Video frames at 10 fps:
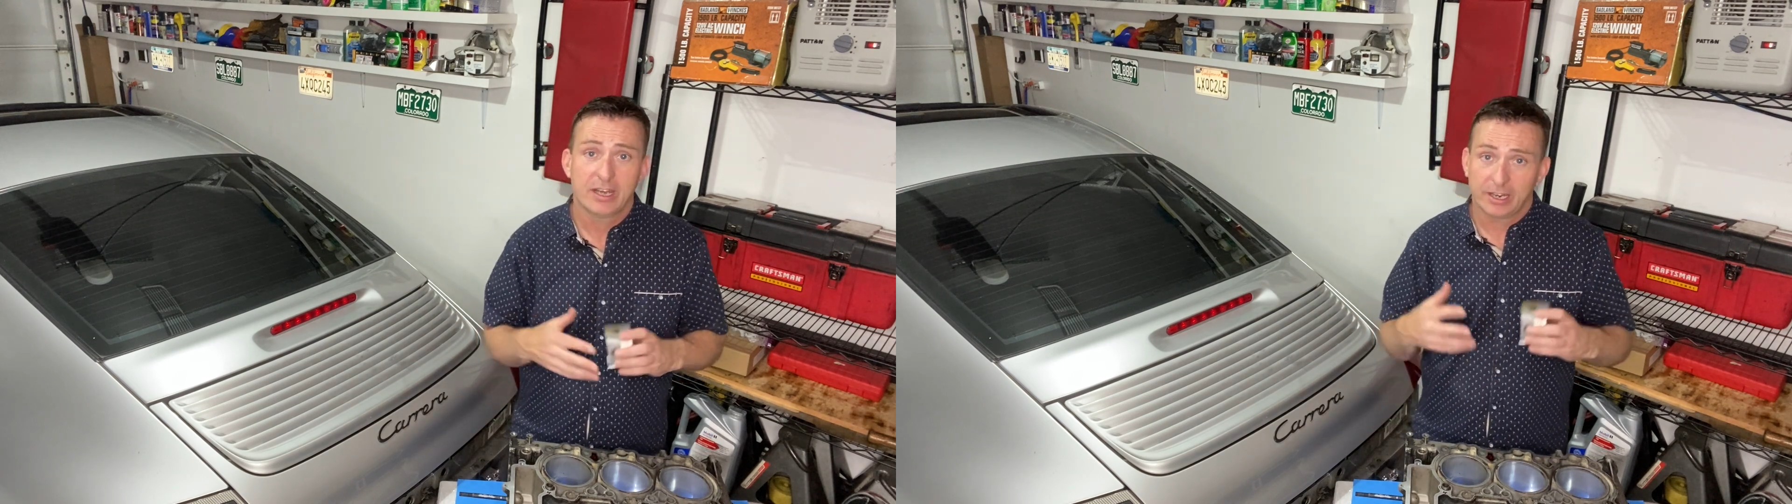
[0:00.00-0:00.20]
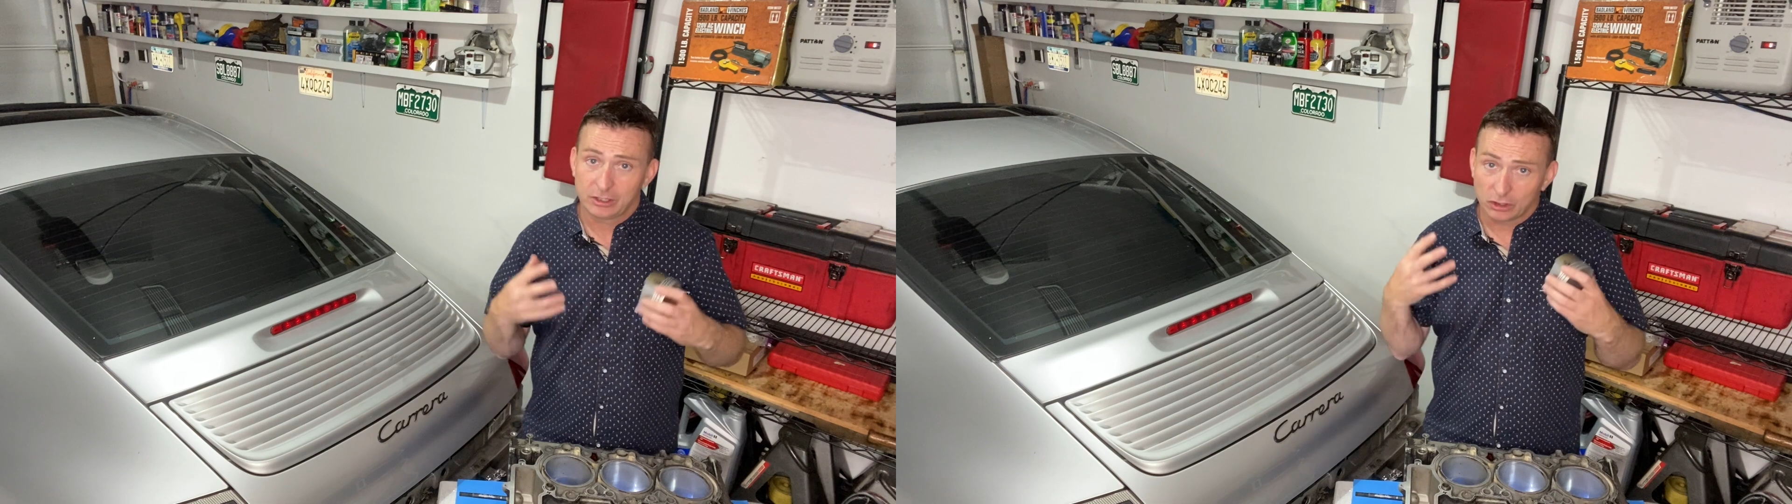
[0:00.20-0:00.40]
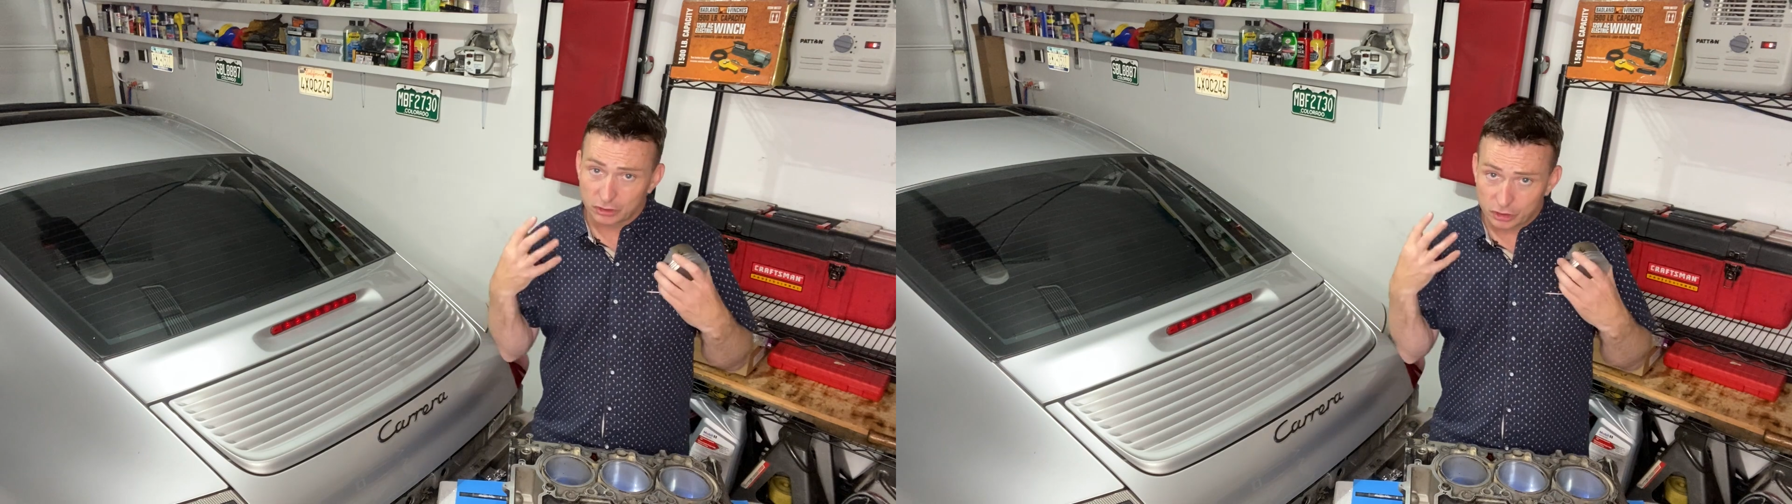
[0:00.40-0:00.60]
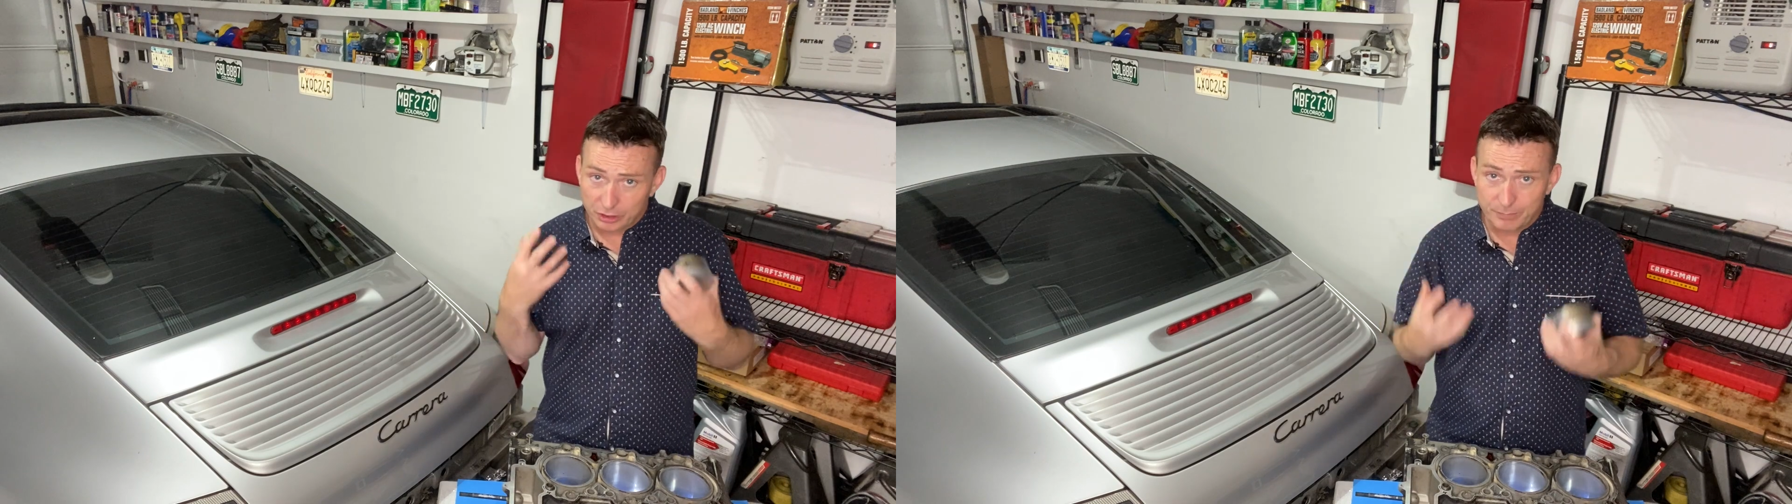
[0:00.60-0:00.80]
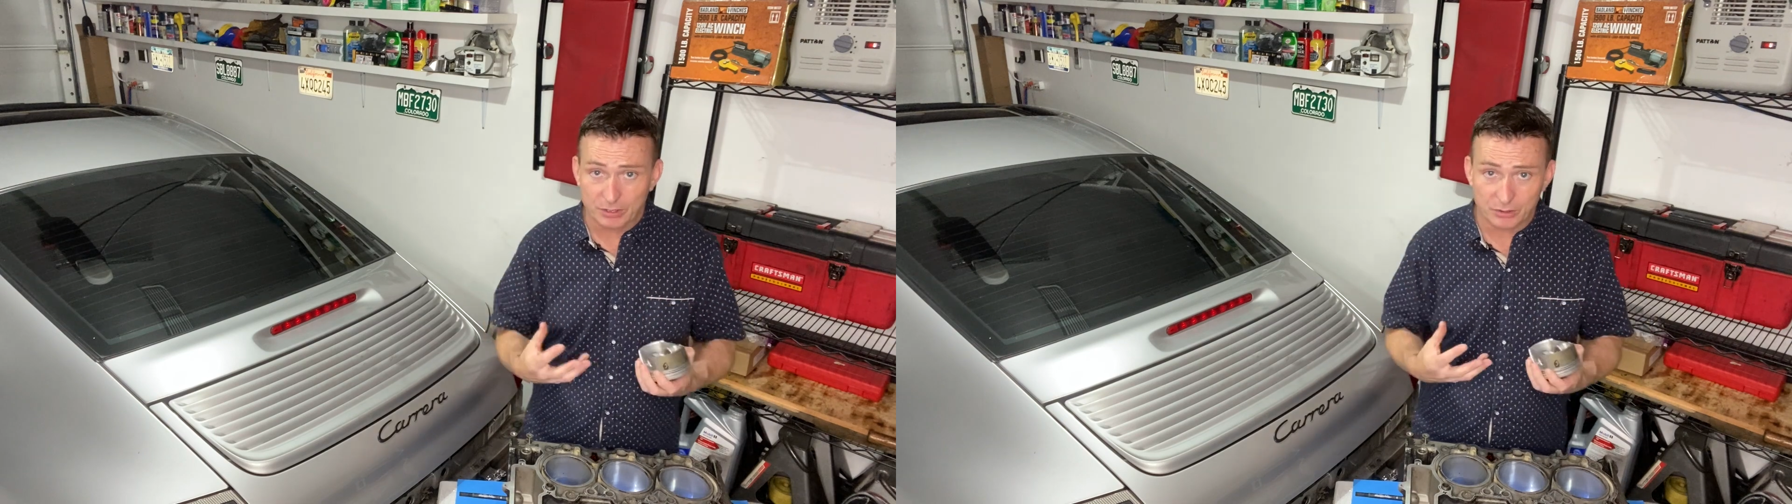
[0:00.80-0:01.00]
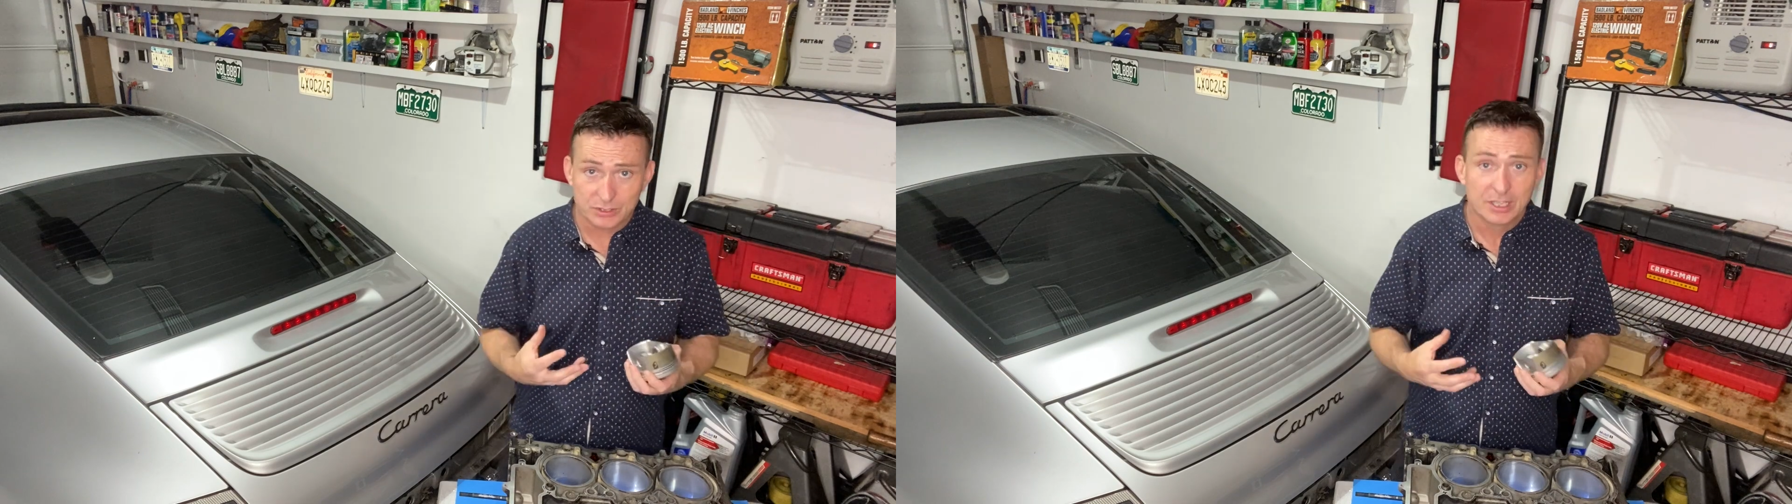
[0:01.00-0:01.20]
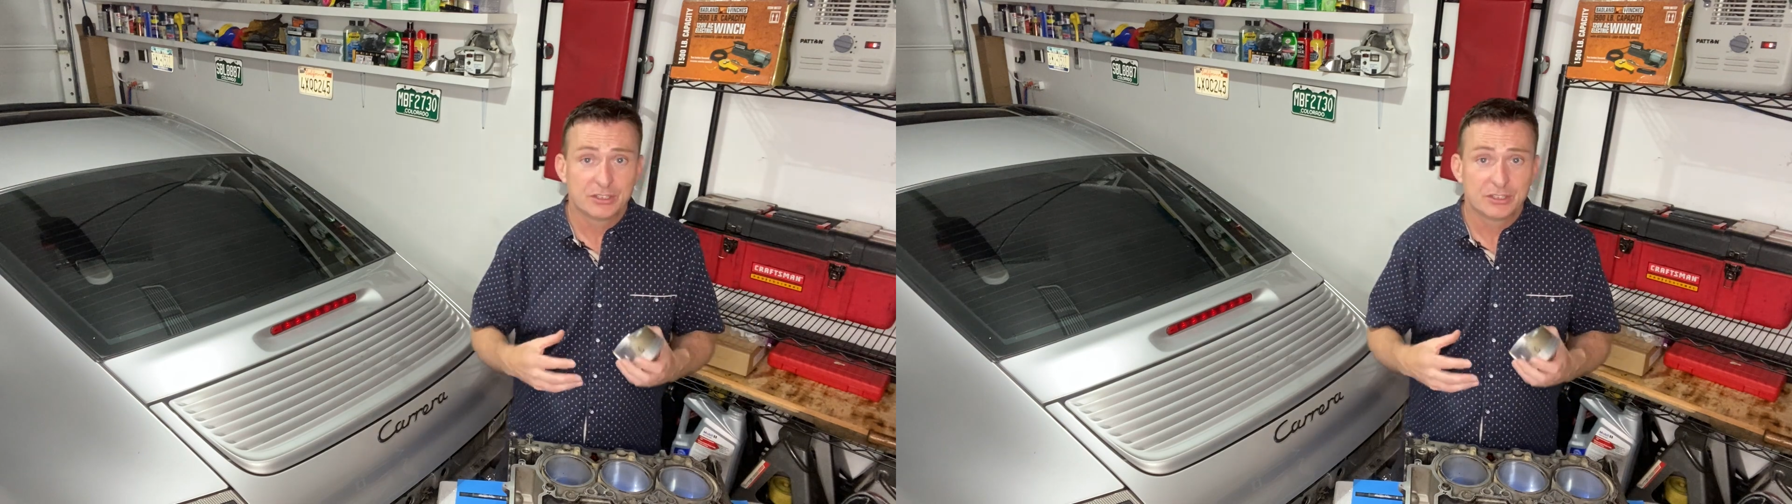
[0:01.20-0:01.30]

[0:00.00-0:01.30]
and contribute